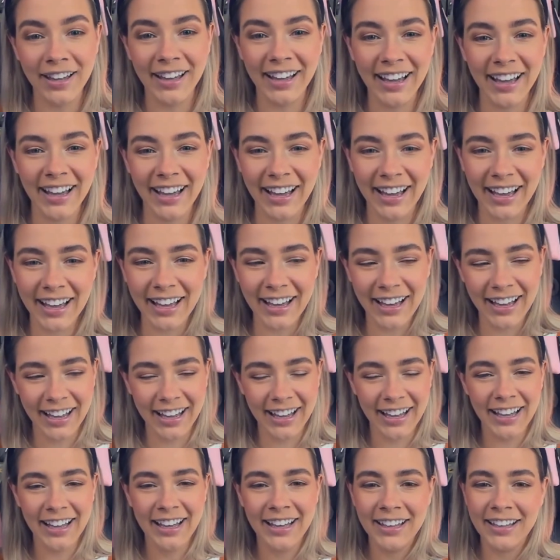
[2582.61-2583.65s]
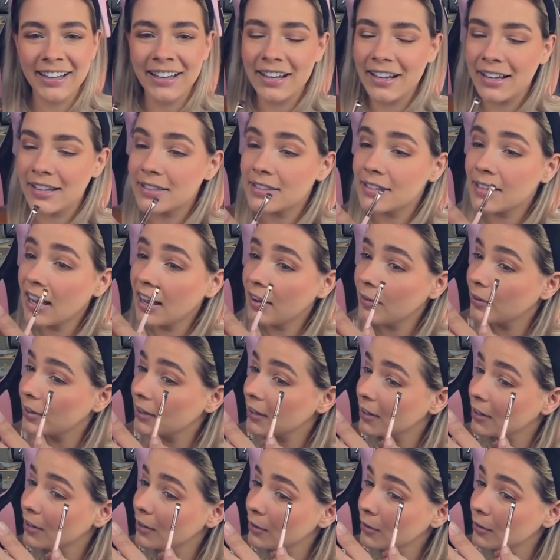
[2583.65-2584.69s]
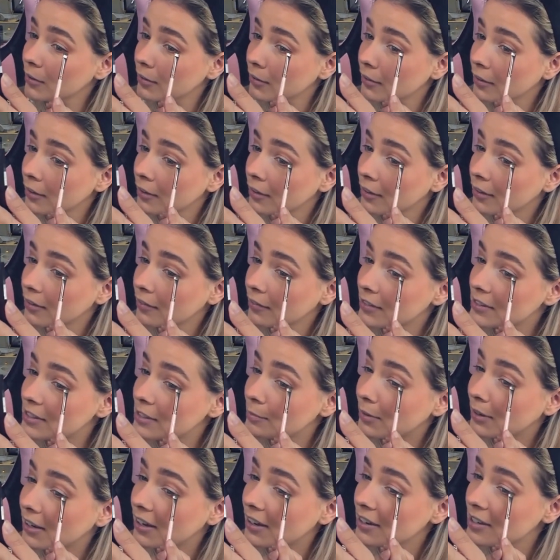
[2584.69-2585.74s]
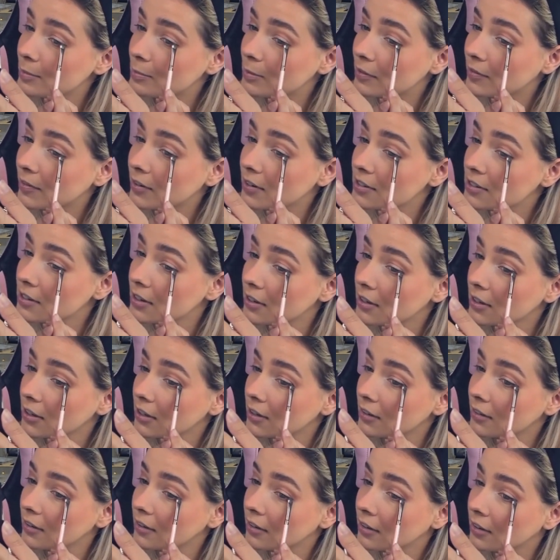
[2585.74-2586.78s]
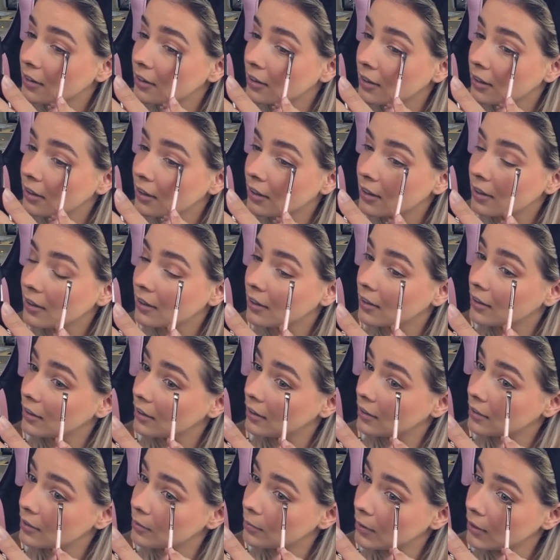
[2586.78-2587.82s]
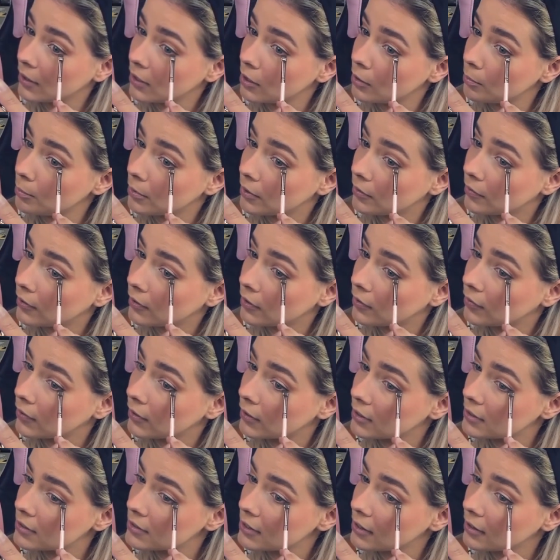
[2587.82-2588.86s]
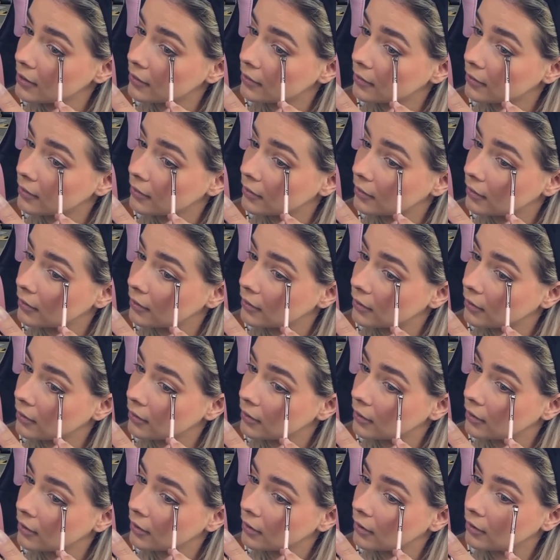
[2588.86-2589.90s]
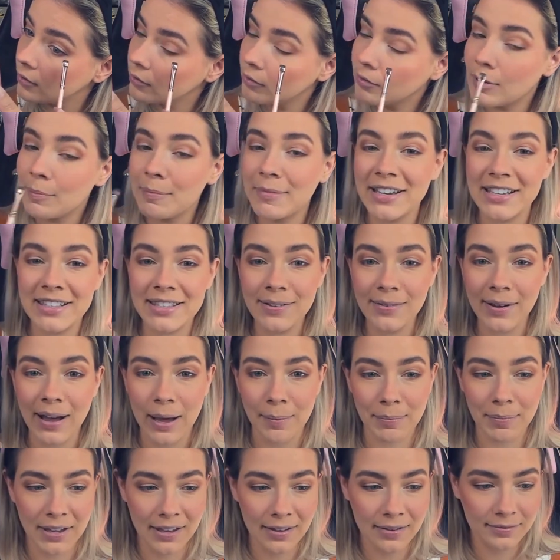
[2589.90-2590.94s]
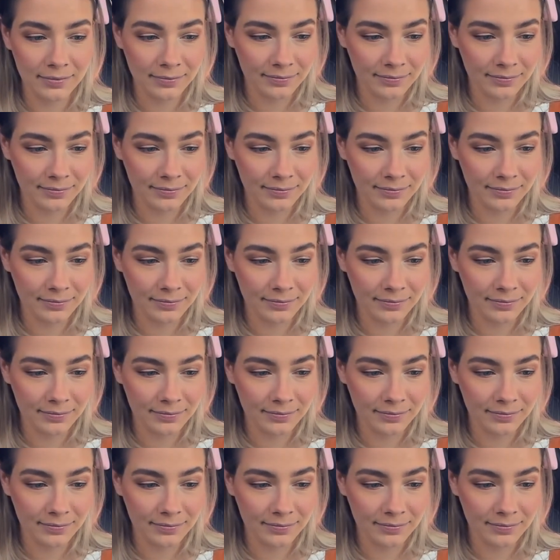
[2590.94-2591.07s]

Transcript: It's not what somebody else prefers on you. It's what you prefer for yourself. What makes you happy.